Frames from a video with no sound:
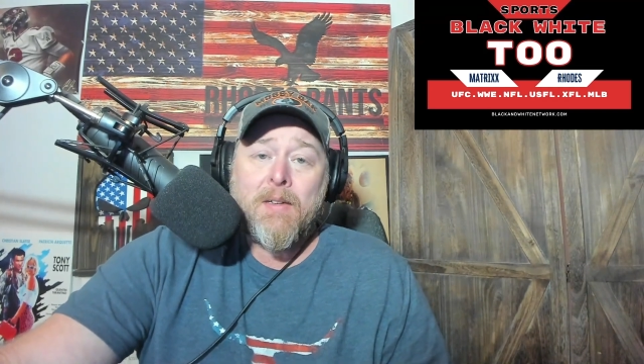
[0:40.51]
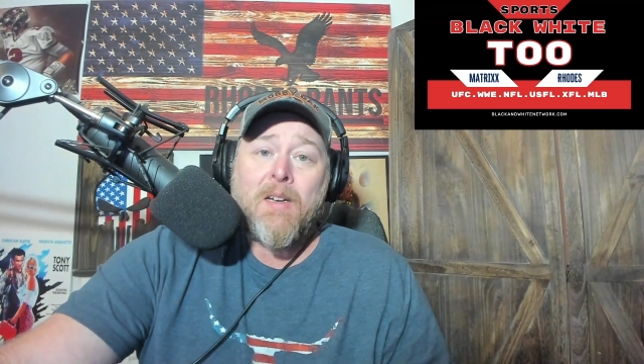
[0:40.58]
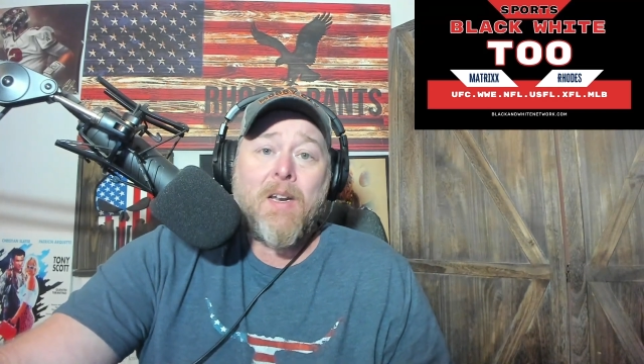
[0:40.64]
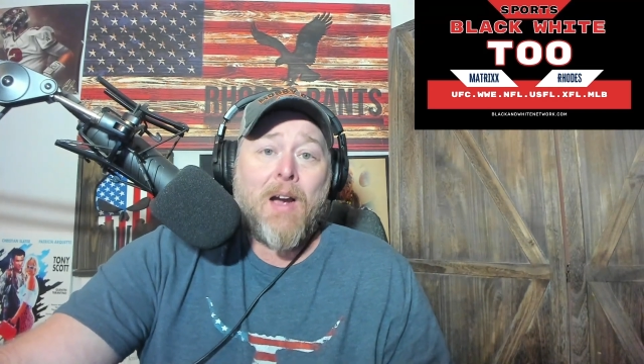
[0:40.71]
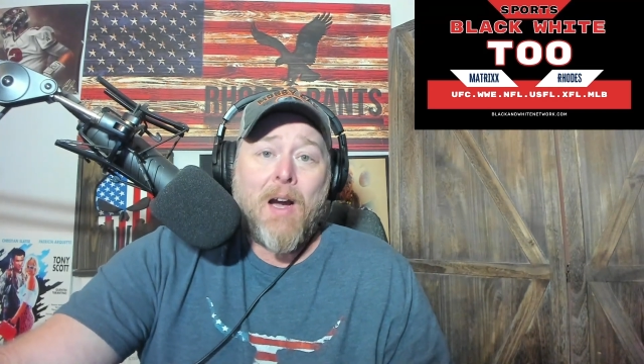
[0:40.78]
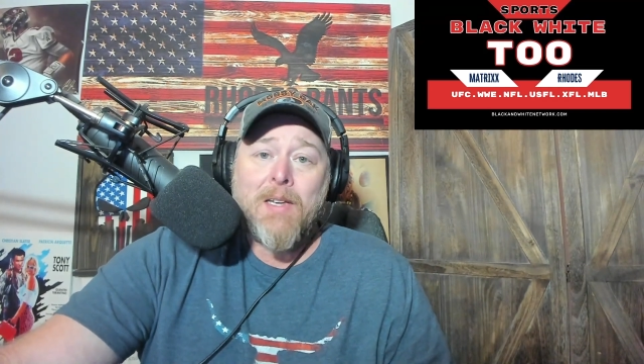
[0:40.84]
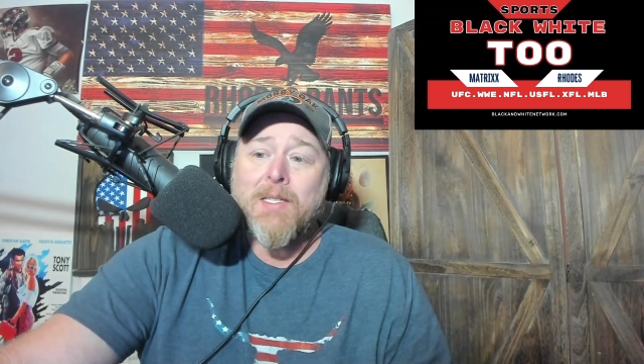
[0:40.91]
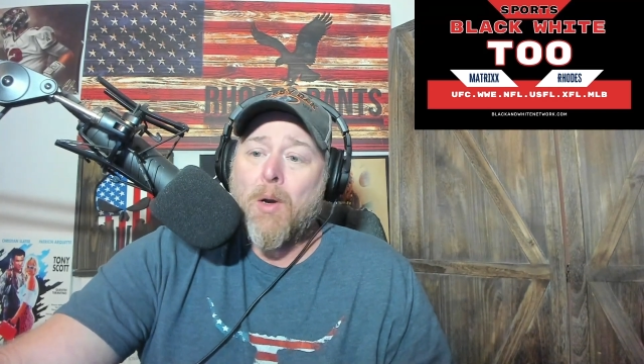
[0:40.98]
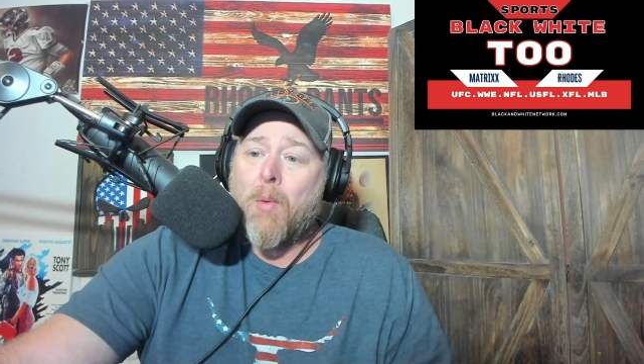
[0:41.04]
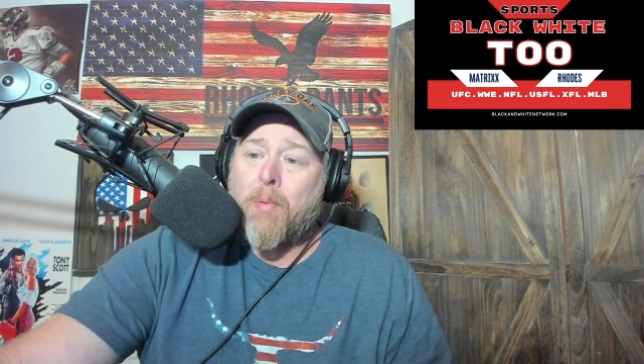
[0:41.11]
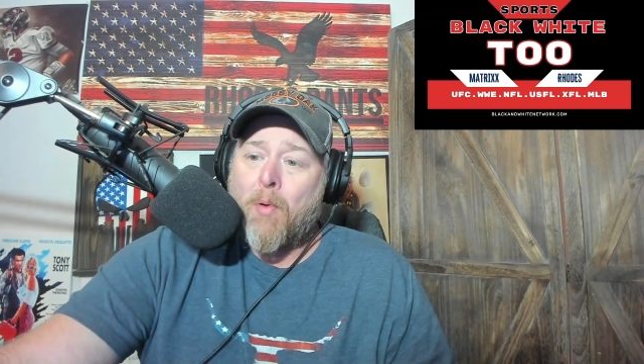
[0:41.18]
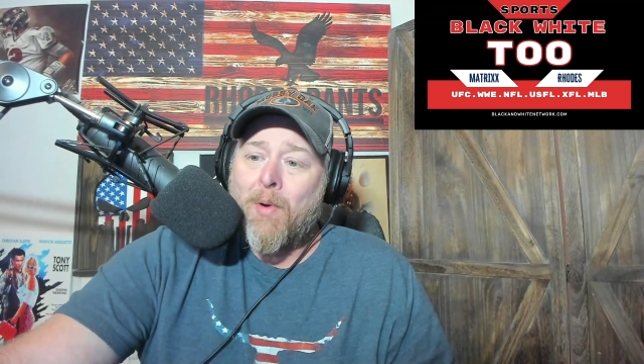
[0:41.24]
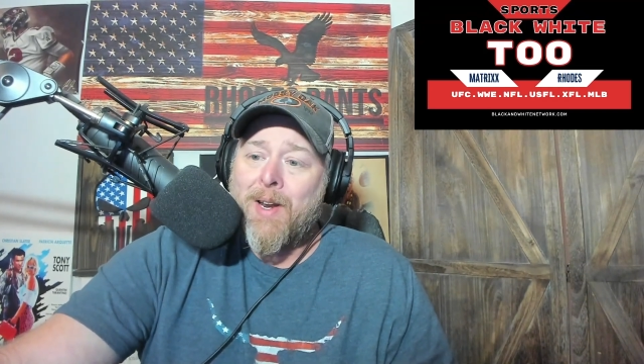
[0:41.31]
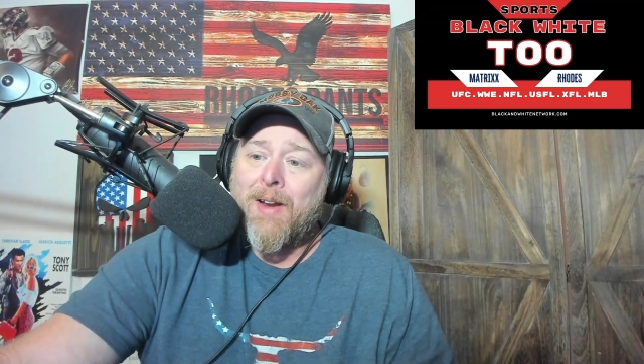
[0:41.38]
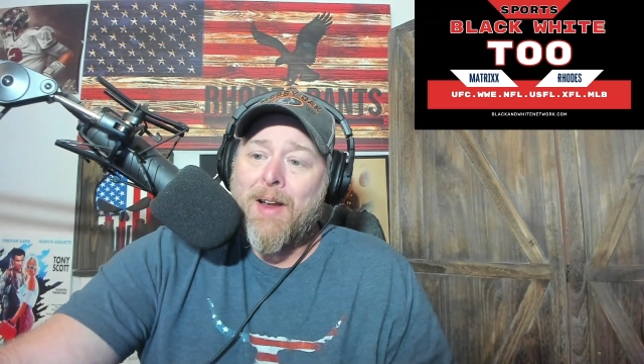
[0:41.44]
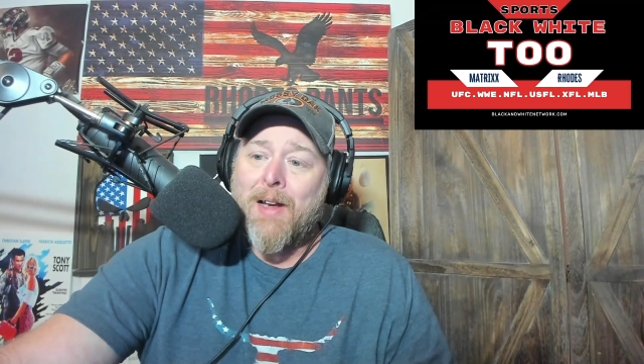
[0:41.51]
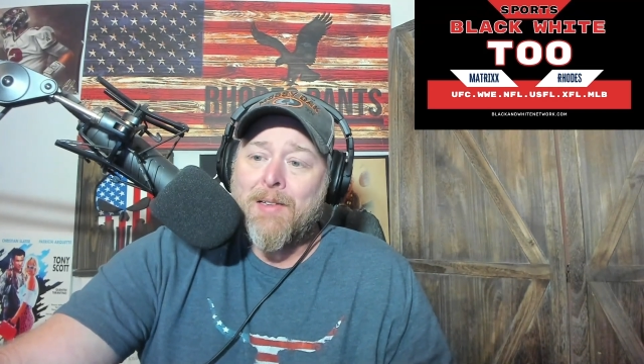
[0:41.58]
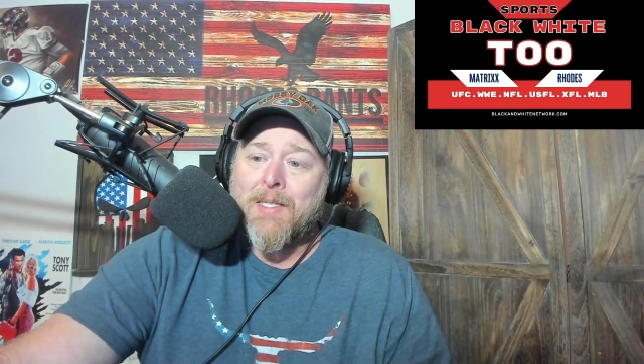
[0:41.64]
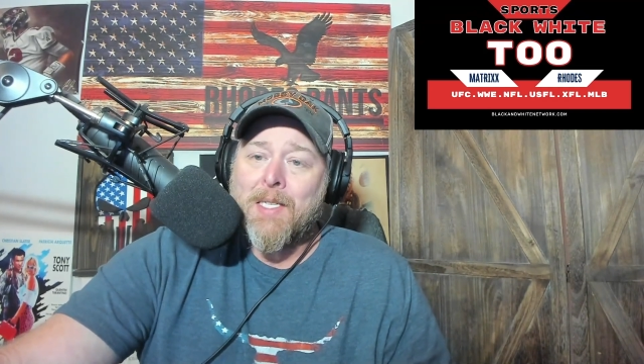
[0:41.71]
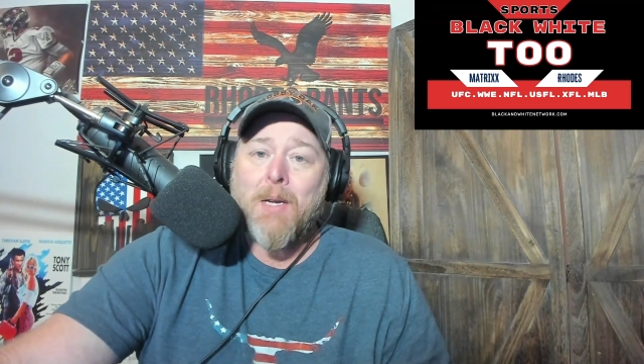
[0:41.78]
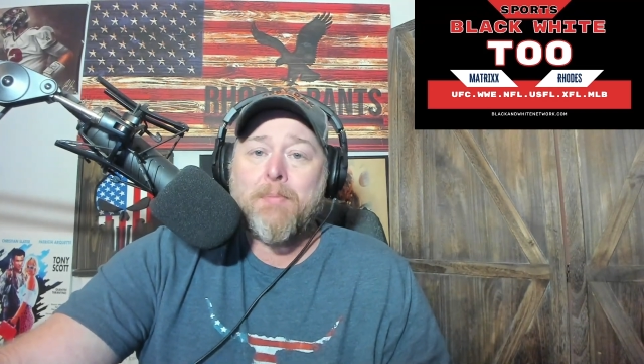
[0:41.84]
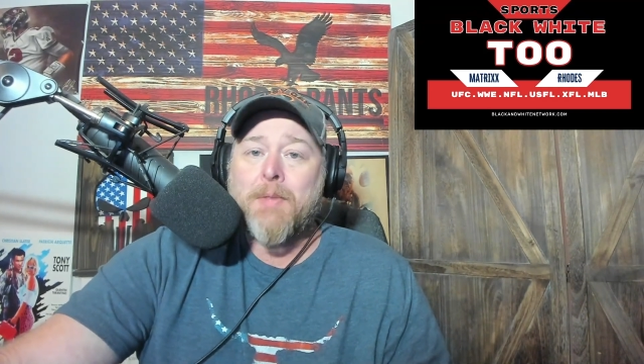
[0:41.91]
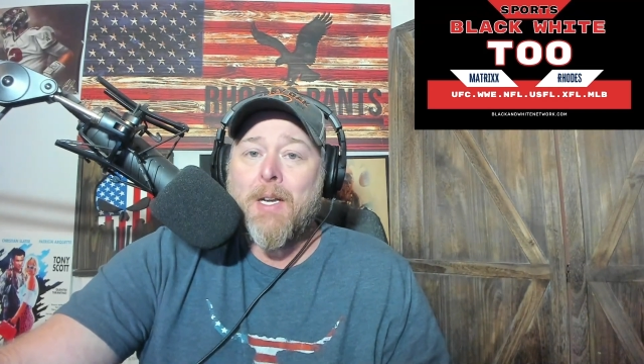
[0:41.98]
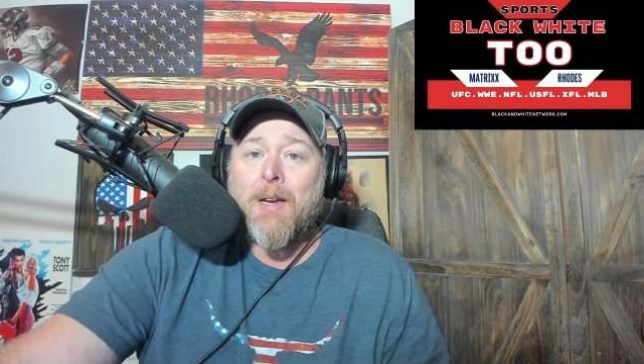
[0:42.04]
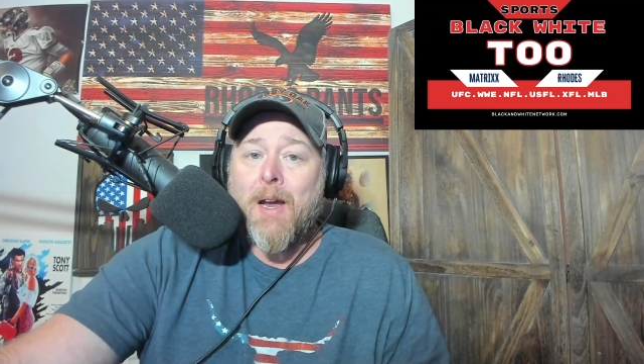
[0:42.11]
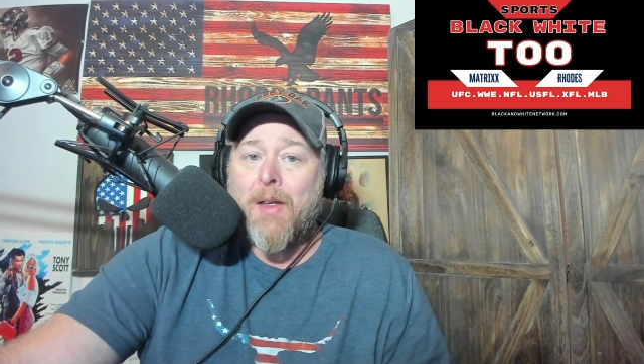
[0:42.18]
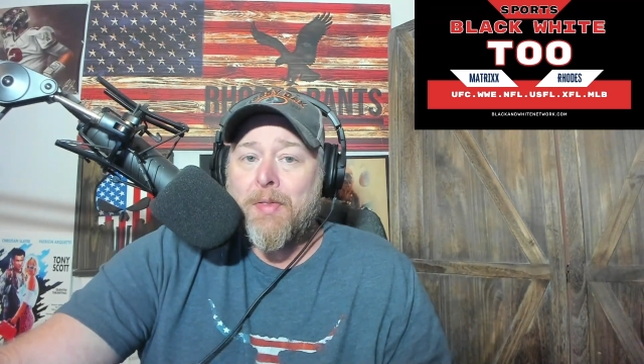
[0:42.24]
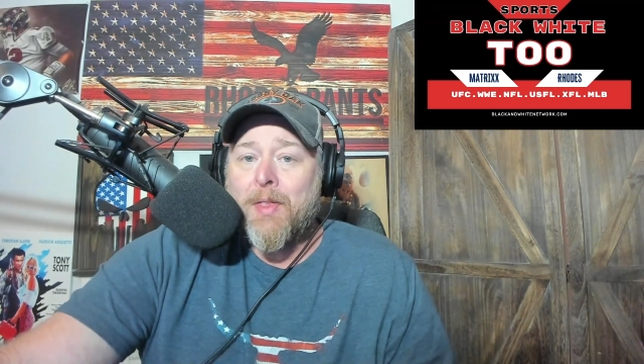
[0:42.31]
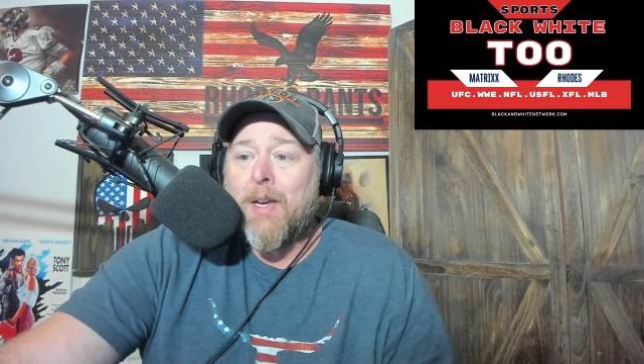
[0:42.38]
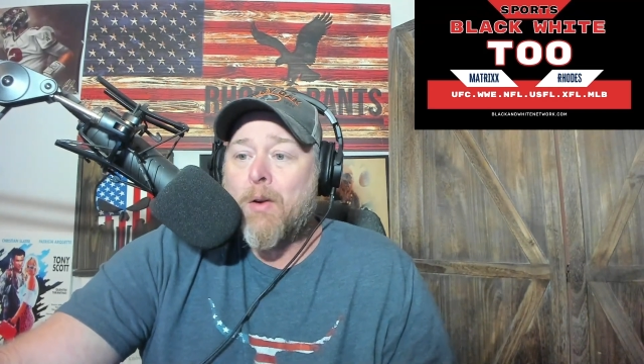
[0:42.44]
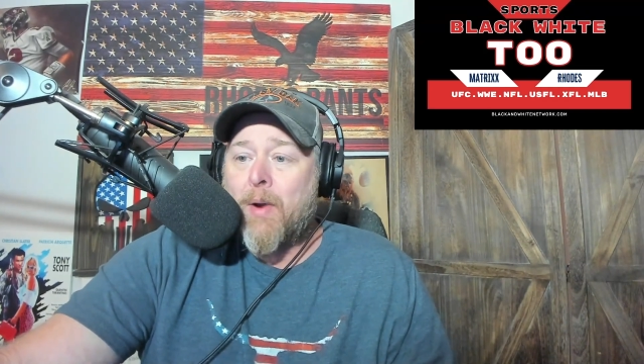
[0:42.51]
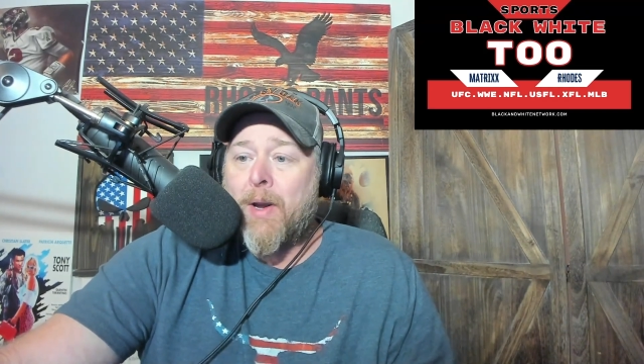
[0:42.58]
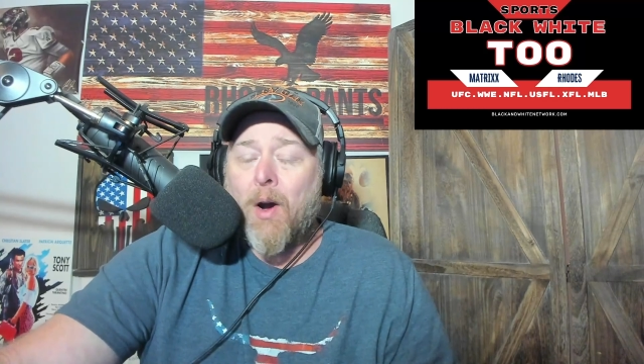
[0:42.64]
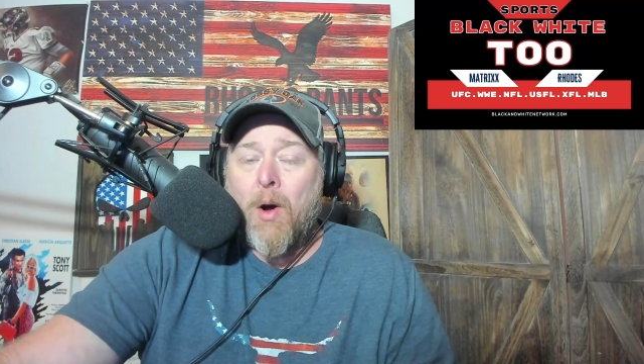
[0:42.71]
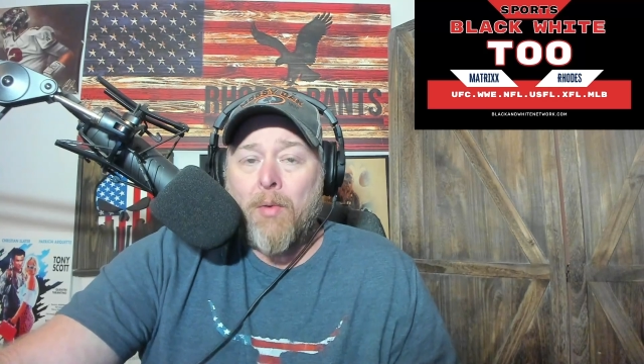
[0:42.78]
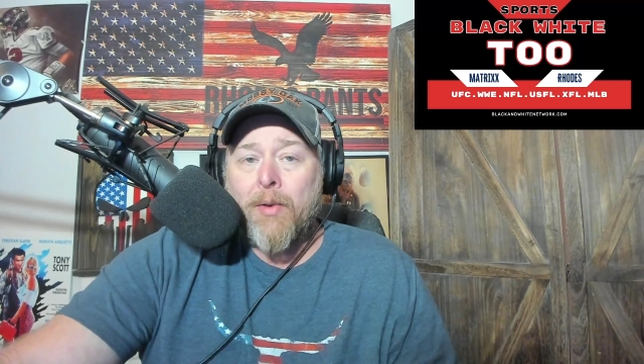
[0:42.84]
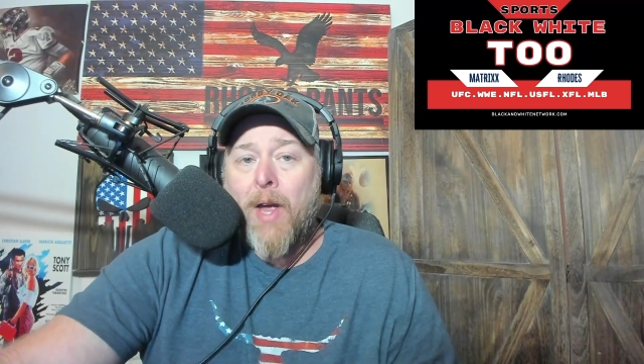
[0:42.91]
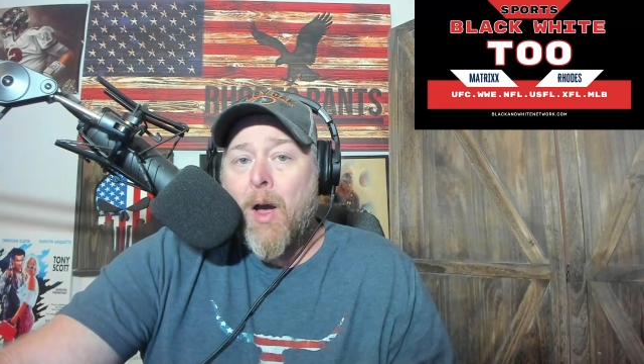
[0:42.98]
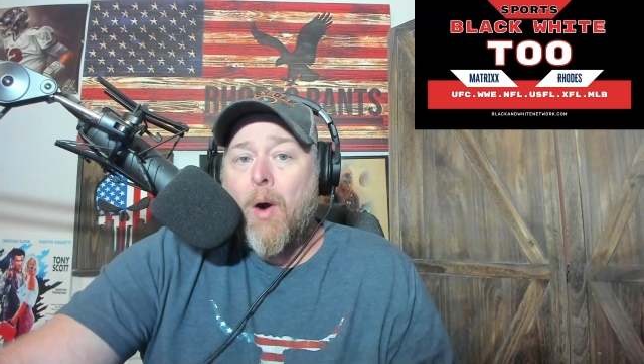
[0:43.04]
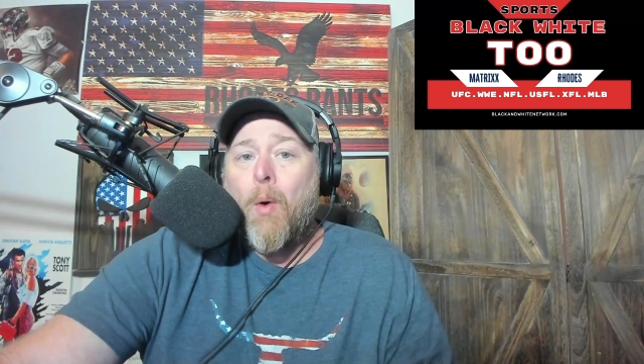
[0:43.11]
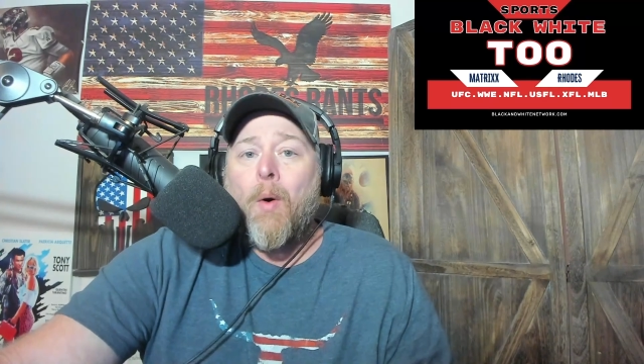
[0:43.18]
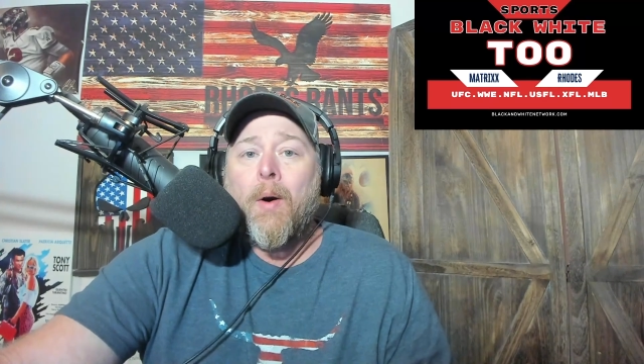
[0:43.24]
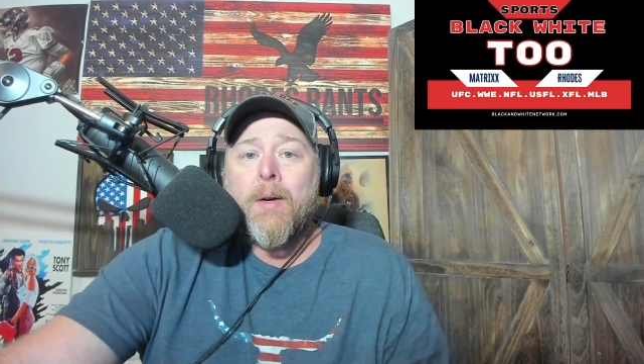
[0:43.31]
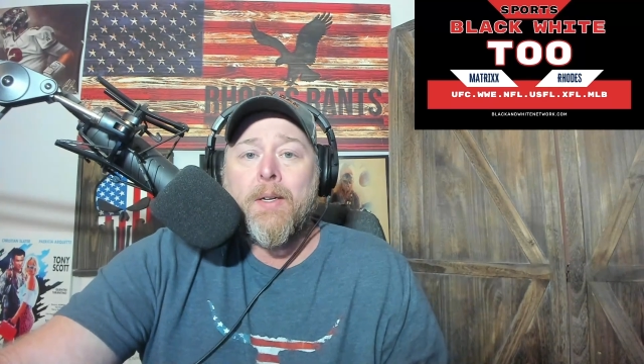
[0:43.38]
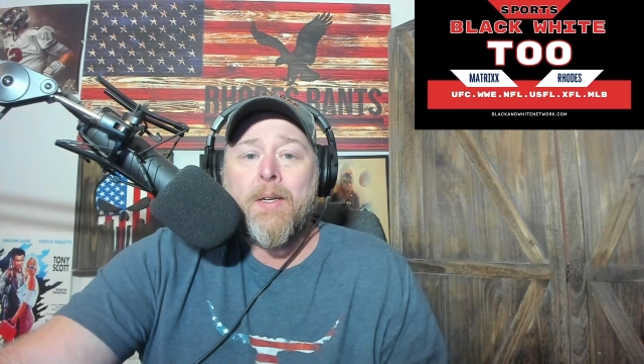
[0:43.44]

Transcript: He also pointed out something I think we all know.